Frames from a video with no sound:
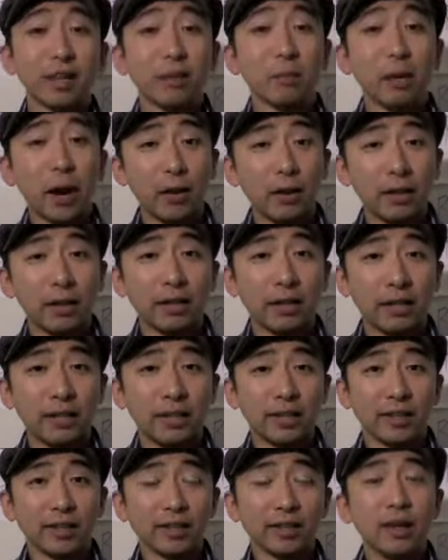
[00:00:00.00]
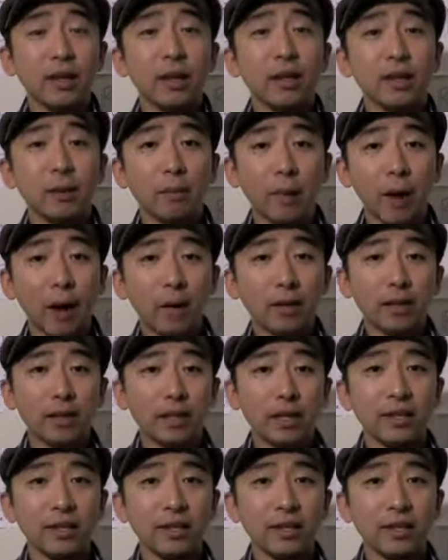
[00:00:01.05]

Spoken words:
of the browning thesis. The browning